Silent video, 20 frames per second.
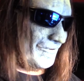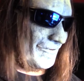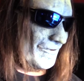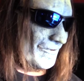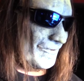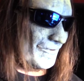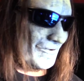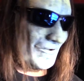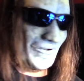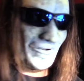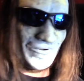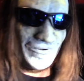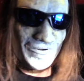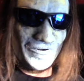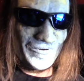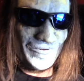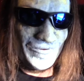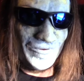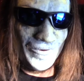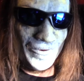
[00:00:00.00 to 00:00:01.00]
it was called
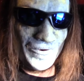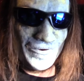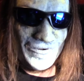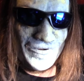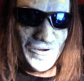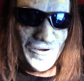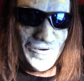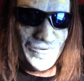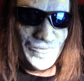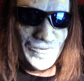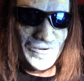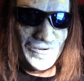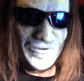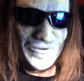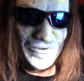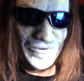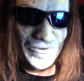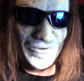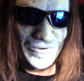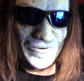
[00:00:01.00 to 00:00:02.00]
Forced
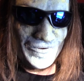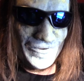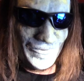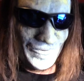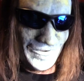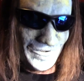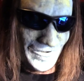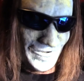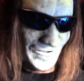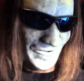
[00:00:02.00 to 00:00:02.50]
Happiness or something, I